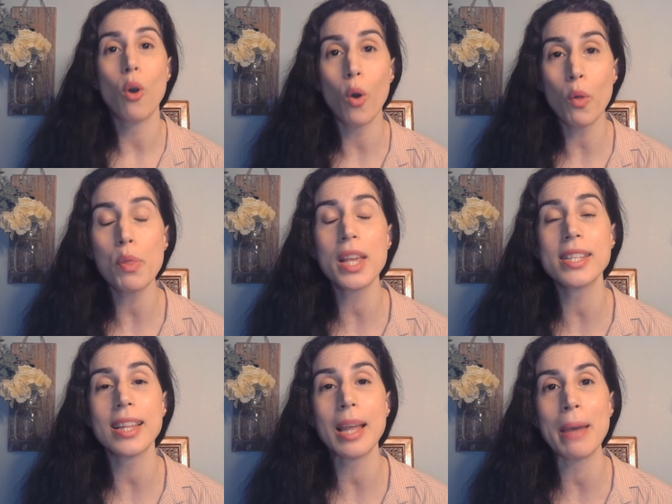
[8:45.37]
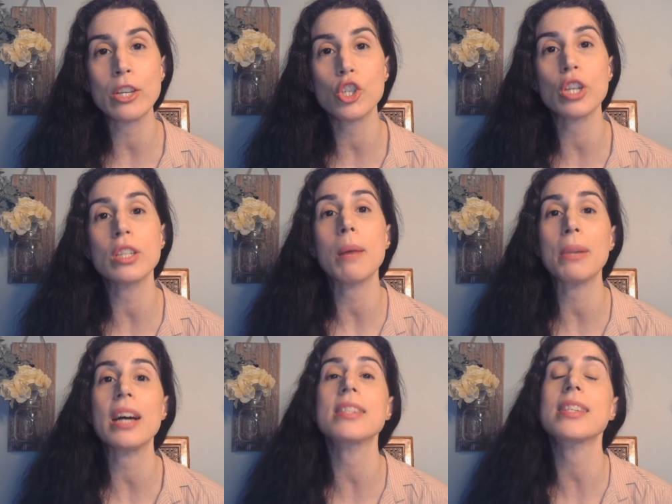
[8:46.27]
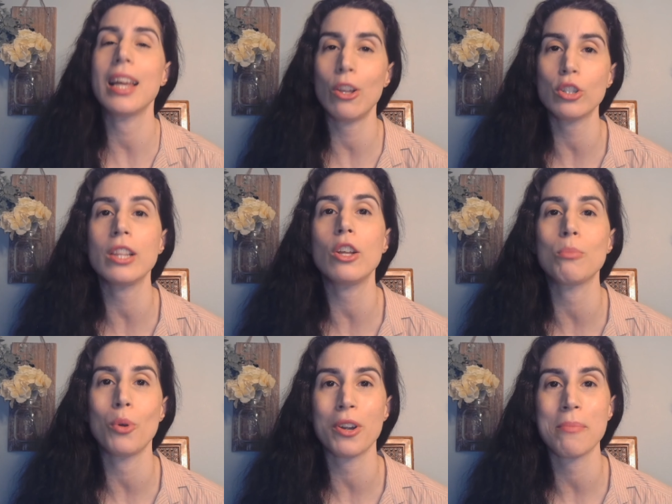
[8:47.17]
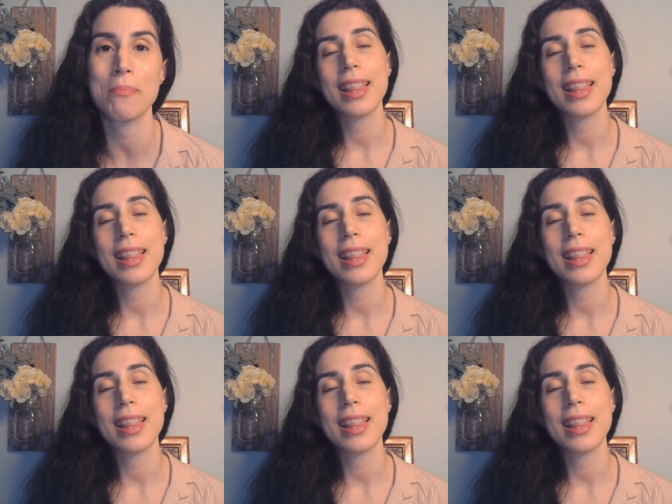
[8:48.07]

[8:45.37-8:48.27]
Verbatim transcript: all the things that I mentioned, plus a lot, a lot more.